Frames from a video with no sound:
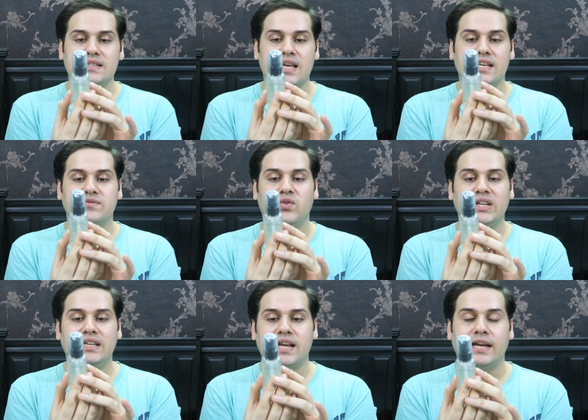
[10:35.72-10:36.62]
This has
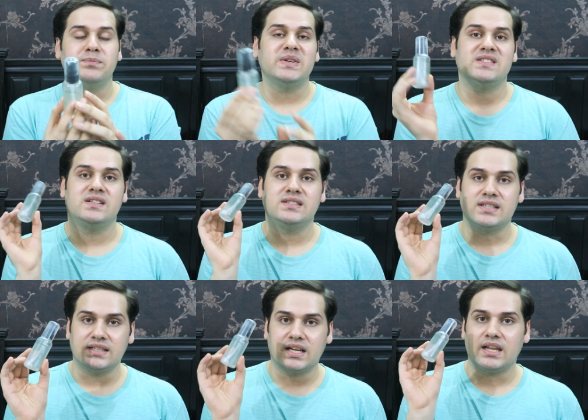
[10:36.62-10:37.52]
49%
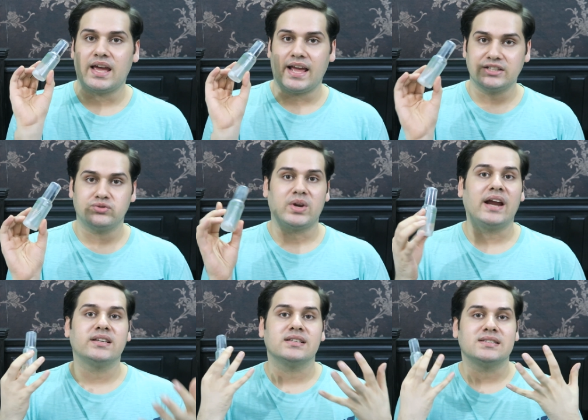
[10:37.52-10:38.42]
Centella
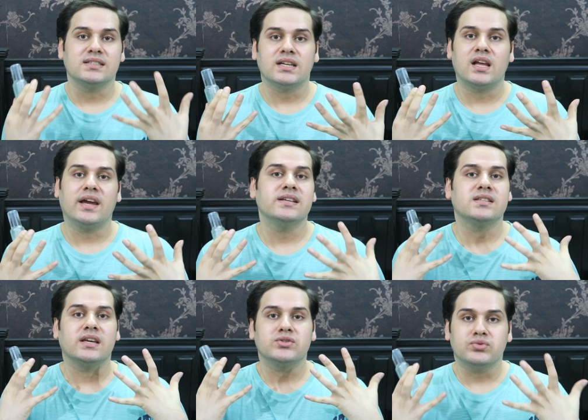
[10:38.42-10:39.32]
extract. Centella
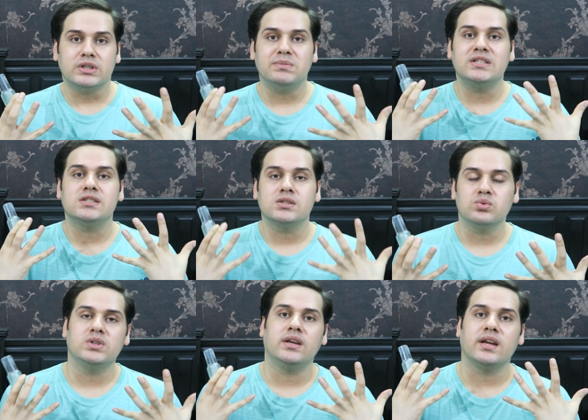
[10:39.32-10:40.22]
is extremely
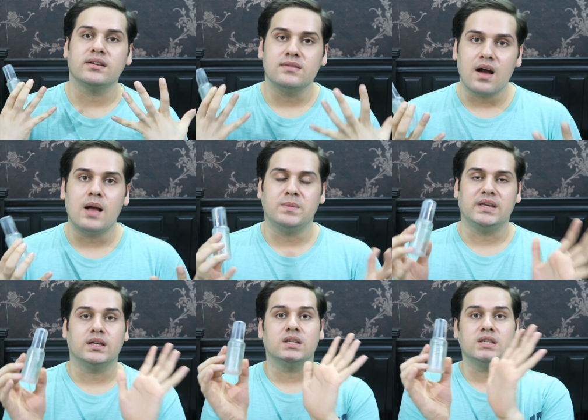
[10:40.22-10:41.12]
soothing and
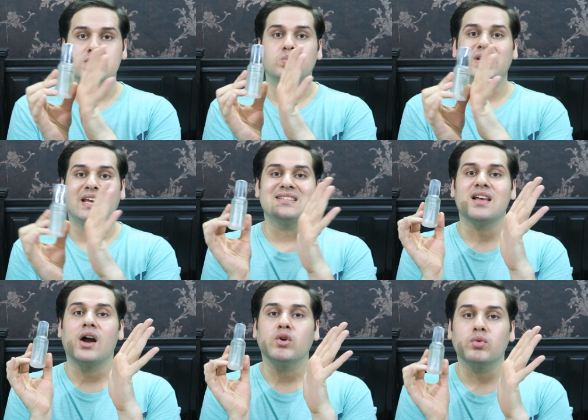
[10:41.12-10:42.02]
calming. This one
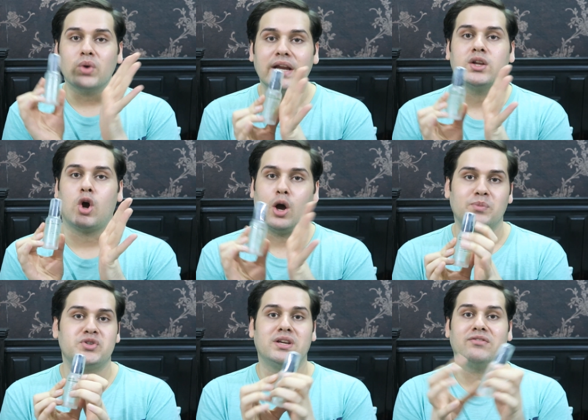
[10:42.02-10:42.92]
is a great
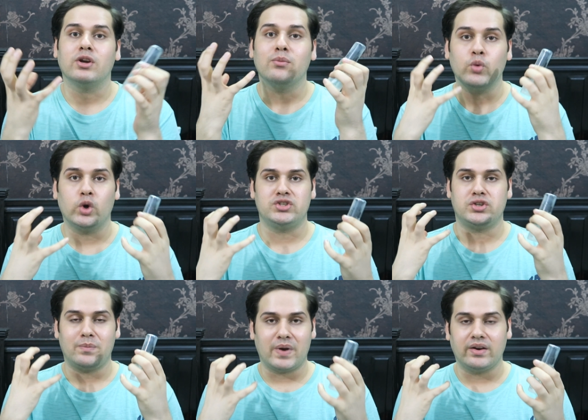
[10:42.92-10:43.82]
option if your
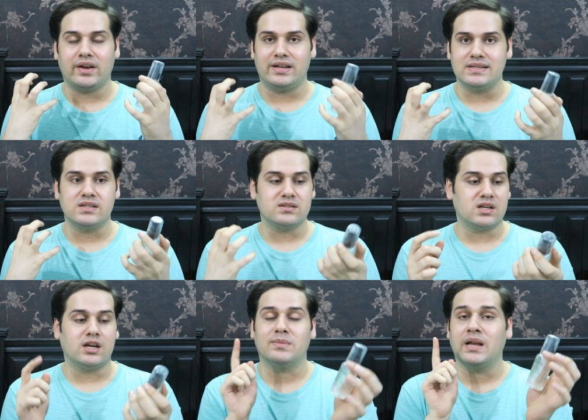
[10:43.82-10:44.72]
moisture barrier is
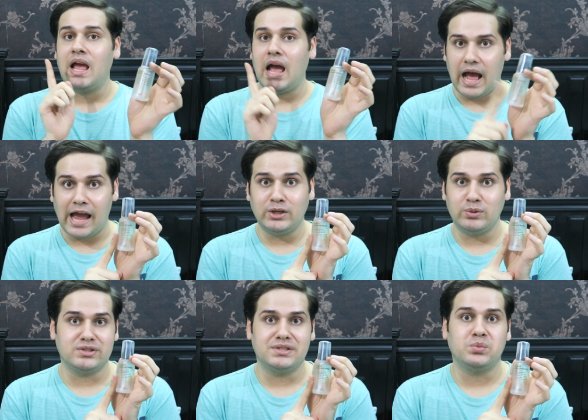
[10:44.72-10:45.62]
disturbed. I
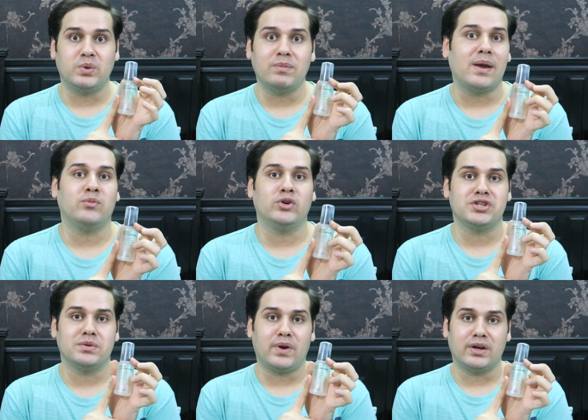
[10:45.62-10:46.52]
used it when my
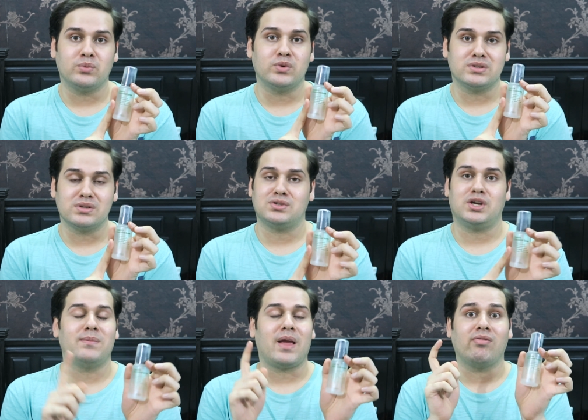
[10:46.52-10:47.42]
moisture barrier was
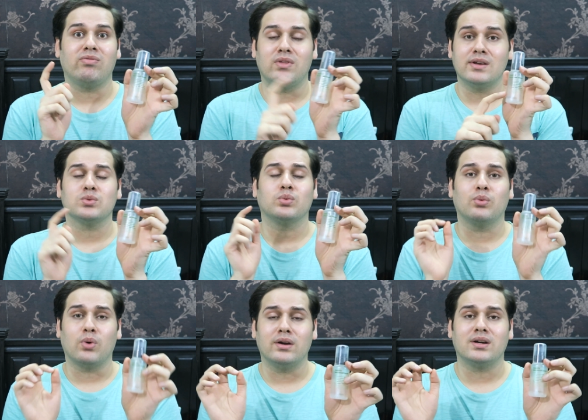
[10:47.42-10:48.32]
disturbed, and this
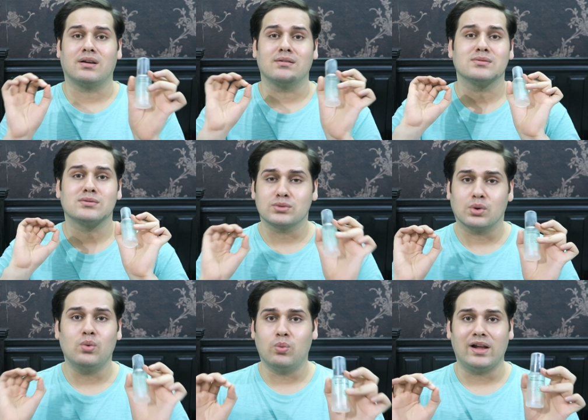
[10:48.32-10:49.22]
worked
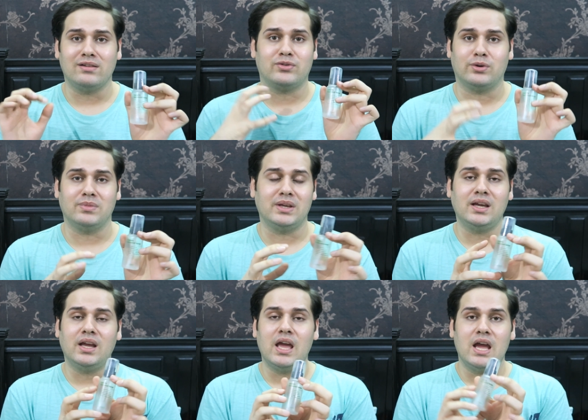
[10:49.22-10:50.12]
so well for
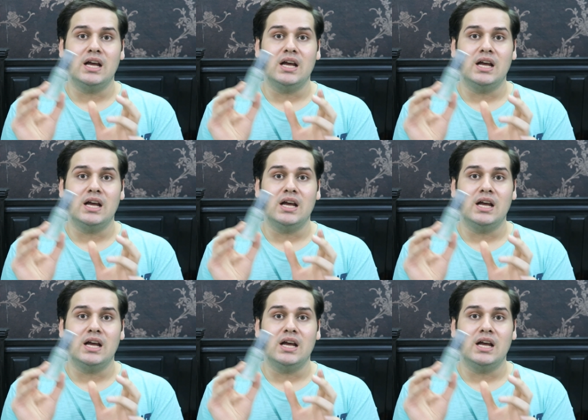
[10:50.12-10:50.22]
me.